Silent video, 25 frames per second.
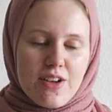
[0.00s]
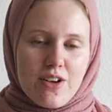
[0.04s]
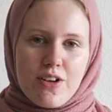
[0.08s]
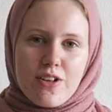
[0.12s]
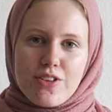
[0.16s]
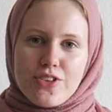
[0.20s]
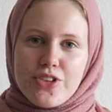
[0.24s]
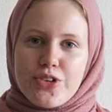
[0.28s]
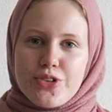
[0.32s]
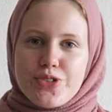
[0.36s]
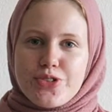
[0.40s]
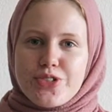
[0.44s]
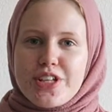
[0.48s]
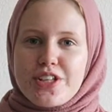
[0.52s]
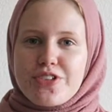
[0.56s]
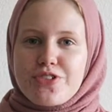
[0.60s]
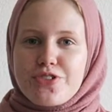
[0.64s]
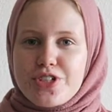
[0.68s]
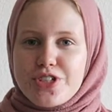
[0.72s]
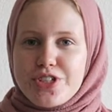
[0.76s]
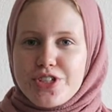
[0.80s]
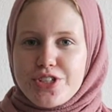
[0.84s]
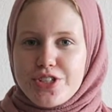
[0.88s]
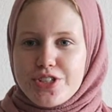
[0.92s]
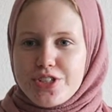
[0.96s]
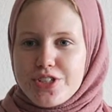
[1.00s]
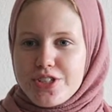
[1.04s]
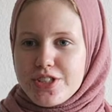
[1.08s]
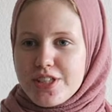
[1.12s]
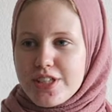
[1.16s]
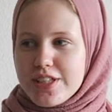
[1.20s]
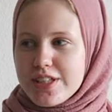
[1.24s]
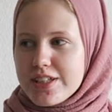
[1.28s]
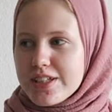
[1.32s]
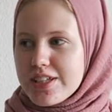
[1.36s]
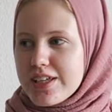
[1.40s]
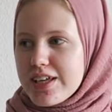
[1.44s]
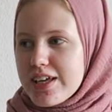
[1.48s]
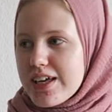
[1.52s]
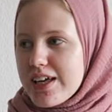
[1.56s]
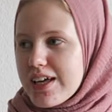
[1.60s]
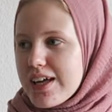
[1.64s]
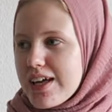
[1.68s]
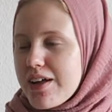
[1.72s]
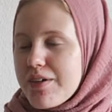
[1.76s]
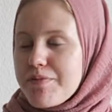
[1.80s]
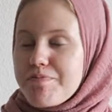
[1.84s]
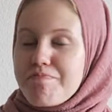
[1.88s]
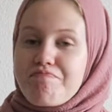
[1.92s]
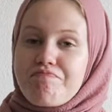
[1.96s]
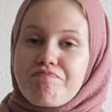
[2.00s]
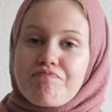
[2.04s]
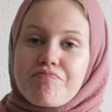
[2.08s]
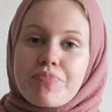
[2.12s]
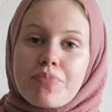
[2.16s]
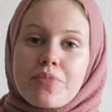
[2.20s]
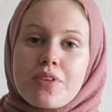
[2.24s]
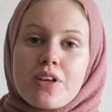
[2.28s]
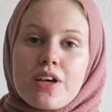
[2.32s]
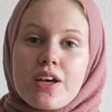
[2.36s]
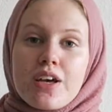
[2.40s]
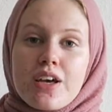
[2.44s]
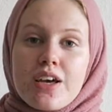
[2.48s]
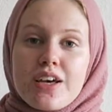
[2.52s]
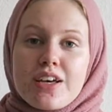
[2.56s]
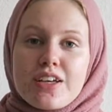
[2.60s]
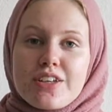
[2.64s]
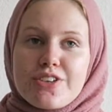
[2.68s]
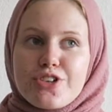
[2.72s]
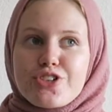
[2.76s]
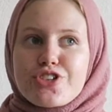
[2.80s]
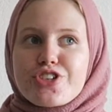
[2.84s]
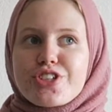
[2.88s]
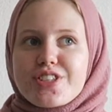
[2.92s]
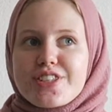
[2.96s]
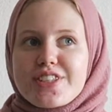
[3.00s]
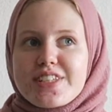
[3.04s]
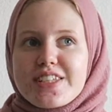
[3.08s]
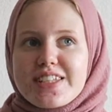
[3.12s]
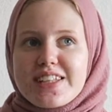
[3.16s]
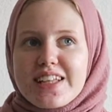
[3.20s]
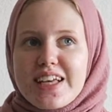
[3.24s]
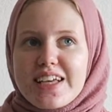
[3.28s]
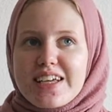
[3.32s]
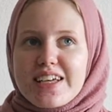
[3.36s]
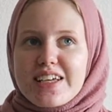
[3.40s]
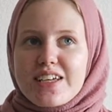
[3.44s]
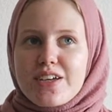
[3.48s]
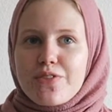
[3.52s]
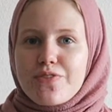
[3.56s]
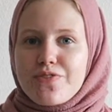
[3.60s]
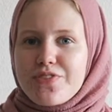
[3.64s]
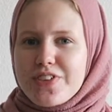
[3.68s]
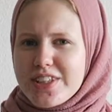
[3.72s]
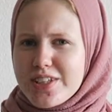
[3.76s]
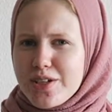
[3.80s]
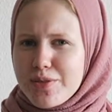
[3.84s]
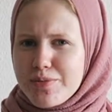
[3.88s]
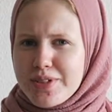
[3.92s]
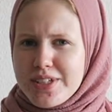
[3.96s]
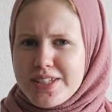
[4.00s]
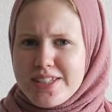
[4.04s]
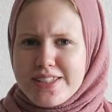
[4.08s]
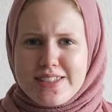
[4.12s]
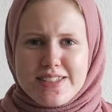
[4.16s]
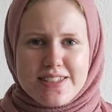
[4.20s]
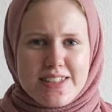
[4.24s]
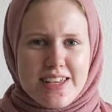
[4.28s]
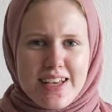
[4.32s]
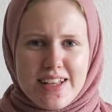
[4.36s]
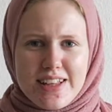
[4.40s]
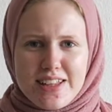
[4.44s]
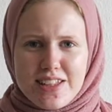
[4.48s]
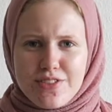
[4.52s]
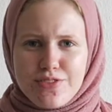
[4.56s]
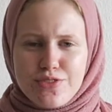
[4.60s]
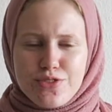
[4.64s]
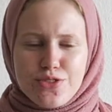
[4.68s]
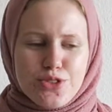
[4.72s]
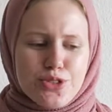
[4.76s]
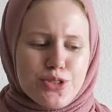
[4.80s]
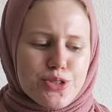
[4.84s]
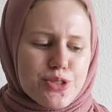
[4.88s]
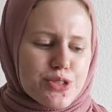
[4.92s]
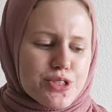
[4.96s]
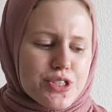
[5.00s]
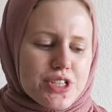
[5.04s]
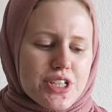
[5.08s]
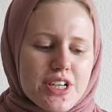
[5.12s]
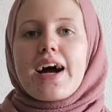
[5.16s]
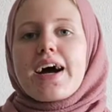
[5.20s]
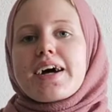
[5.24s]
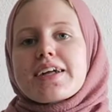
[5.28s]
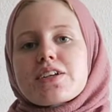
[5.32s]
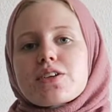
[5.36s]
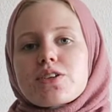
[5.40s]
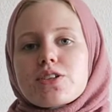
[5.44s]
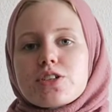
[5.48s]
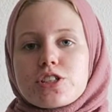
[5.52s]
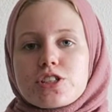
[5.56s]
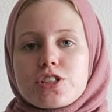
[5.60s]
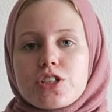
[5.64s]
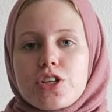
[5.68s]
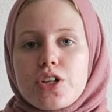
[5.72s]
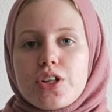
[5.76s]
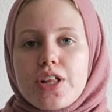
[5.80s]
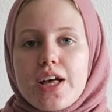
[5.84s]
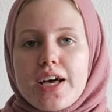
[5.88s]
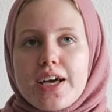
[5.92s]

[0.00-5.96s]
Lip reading: all those nutritions, and you just need like vitamins, healthy food. And also